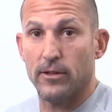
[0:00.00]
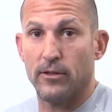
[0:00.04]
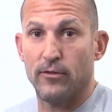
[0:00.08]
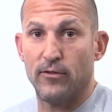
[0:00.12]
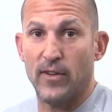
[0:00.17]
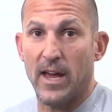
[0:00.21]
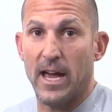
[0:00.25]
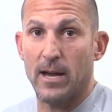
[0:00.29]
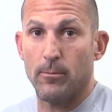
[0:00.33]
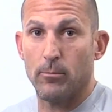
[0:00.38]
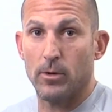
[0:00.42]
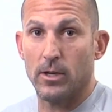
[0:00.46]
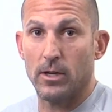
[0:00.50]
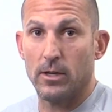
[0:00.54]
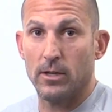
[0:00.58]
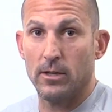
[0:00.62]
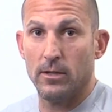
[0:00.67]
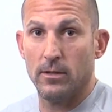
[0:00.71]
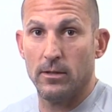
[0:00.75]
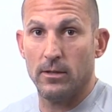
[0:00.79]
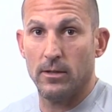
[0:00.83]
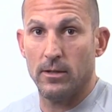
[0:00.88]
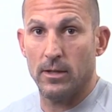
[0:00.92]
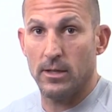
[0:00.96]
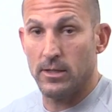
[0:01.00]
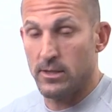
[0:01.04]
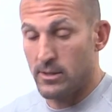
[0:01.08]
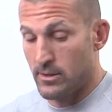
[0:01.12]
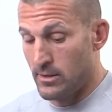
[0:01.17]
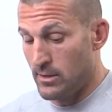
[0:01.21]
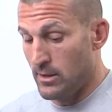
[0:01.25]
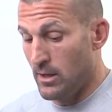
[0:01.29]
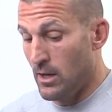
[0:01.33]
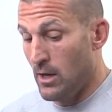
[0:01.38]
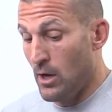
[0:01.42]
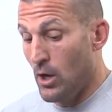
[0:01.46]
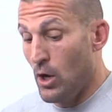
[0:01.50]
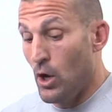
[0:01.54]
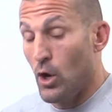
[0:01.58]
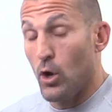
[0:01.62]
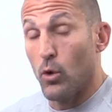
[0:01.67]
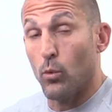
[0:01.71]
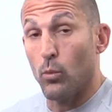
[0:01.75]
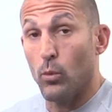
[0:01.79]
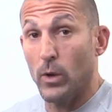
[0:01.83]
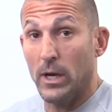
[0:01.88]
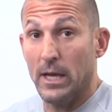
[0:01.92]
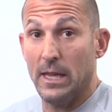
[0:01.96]
this fabric. It's
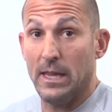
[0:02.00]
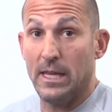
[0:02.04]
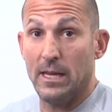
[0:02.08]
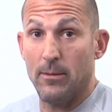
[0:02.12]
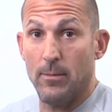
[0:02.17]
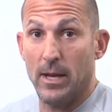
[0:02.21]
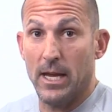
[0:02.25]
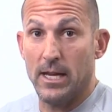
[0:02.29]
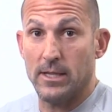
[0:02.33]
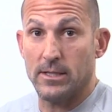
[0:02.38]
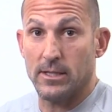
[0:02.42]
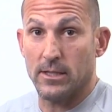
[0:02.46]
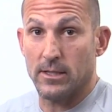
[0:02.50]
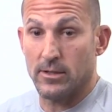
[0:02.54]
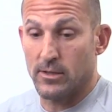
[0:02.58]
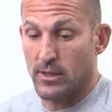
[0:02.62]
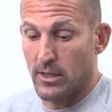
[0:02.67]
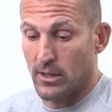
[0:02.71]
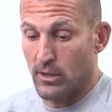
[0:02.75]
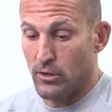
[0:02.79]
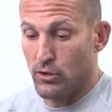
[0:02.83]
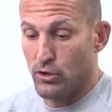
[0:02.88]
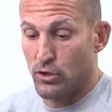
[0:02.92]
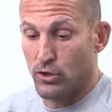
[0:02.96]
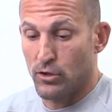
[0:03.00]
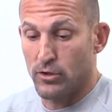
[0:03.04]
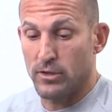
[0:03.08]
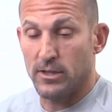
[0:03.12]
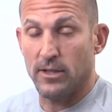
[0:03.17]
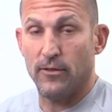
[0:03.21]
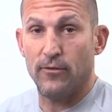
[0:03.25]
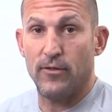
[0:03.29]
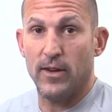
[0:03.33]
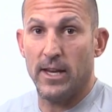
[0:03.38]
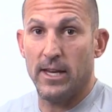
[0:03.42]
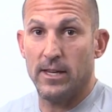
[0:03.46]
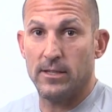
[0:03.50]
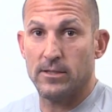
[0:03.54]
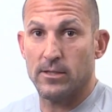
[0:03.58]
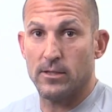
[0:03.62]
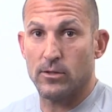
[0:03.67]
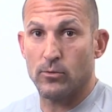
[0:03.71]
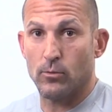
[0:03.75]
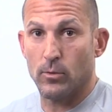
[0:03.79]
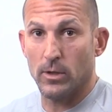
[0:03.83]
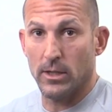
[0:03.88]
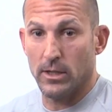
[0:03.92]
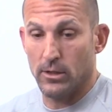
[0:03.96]
really amazing. It's got a jersey face,
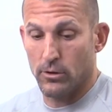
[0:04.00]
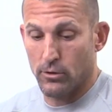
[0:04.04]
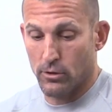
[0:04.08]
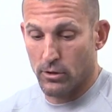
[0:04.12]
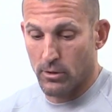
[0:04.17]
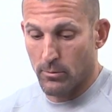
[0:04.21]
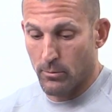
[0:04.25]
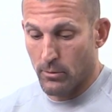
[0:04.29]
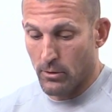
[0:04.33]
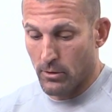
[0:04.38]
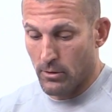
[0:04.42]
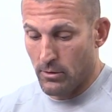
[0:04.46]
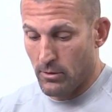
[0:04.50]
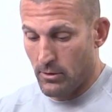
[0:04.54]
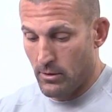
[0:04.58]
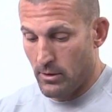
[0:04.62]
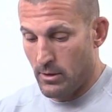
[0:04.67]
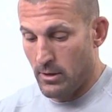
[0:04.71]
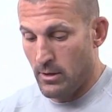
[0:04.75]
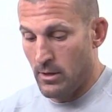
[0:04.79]
it's really durable,